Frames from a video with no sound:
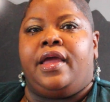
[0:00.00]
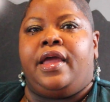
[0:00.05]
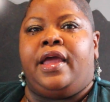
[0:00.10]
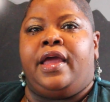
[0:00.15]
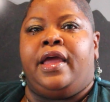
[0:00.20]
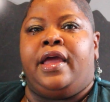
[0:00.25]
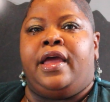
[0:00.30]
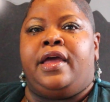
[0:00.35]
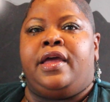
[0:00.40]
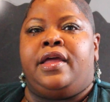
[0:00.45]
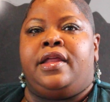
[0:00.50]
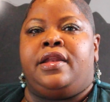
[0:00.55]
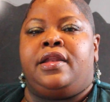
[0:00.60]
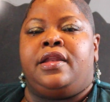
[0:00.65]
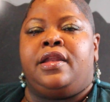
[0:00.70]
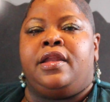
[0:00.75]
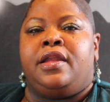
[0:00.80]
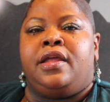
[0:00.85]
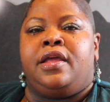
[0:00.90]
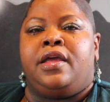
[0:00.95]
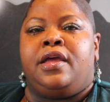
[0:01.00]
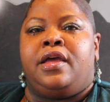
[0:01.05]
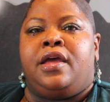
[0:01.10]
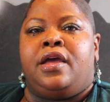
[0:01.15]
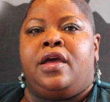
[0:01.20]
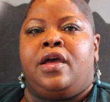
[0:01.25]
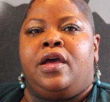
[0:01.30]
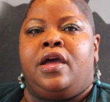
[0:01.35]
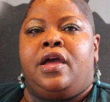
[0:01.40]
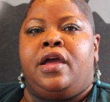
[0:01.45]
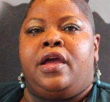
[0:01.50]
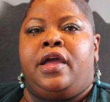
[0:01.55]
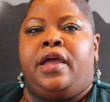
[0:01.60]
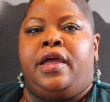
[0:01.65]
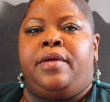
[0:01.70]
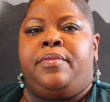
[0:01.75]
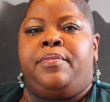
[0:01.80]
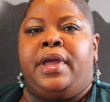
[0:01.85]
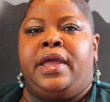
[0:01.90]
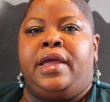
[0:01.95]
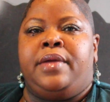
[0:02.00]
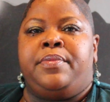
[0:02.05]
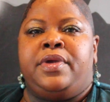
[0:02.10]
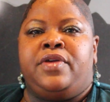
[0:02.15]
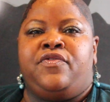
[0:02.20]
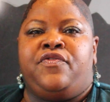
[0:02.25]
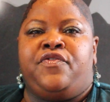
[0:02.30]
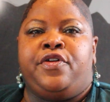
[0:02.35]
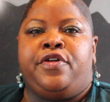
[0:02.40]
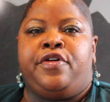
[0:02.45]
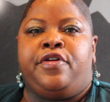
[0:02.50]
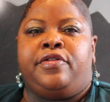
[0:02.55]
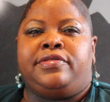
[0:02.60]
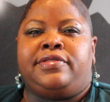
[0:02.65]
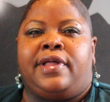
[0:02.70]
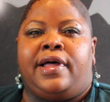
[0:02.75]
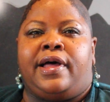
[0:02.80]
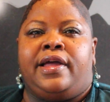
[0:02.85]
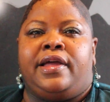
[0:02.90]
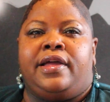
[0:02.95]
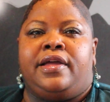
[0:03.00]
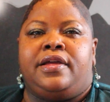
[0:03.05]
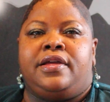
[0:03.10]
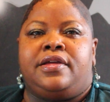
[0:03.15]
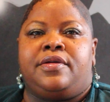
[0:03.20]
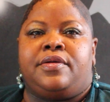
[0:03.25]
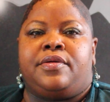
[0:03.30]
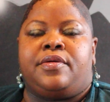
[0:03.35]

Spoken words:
And it made me feel like